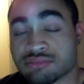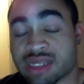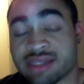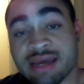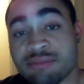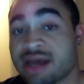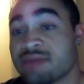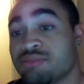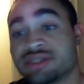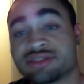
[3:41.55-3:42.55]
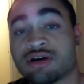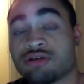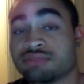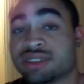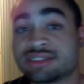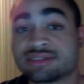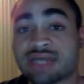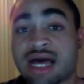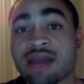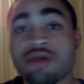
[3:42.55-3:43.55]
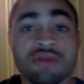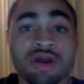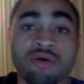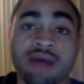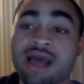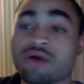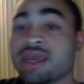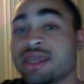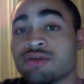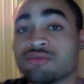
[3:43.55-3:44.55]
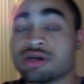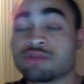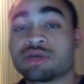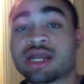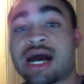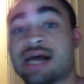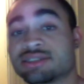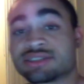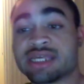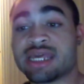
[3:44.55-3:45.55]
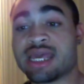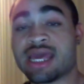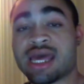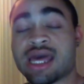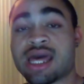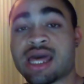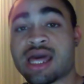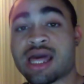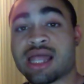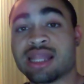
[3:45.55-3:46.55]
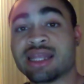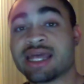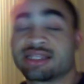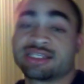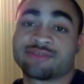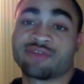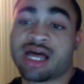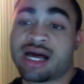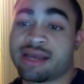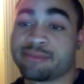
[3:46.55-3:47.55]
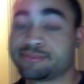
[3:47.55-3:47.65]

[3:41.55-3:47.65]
That might be so, because I don't know how anyone would honestly let this fly.